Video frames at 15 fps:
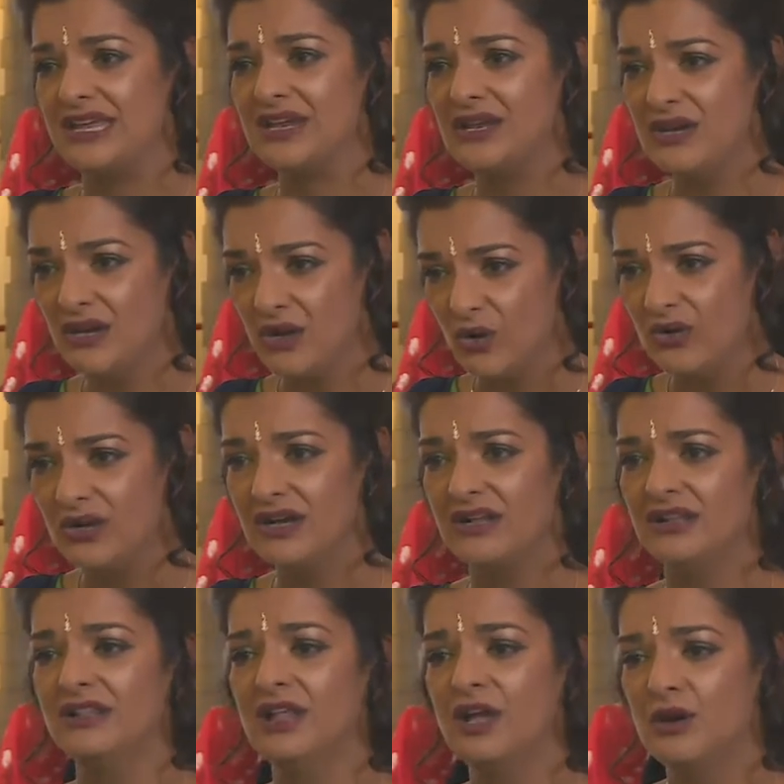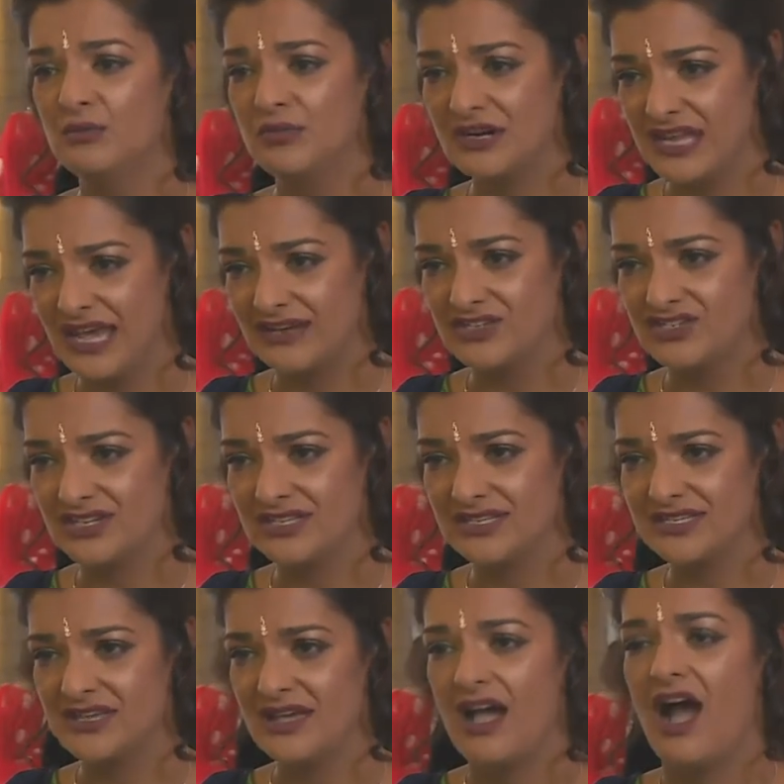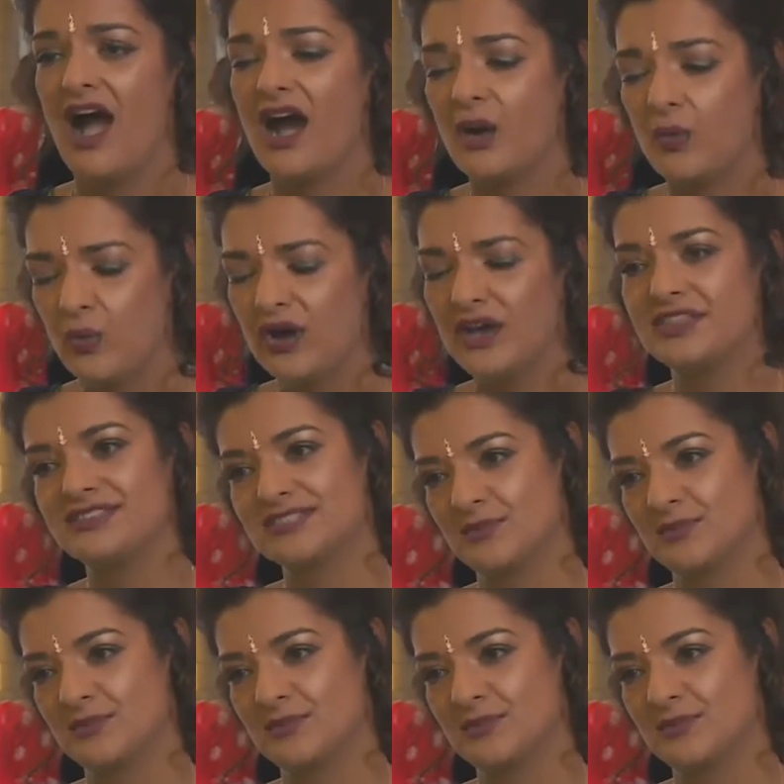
that local productions are worth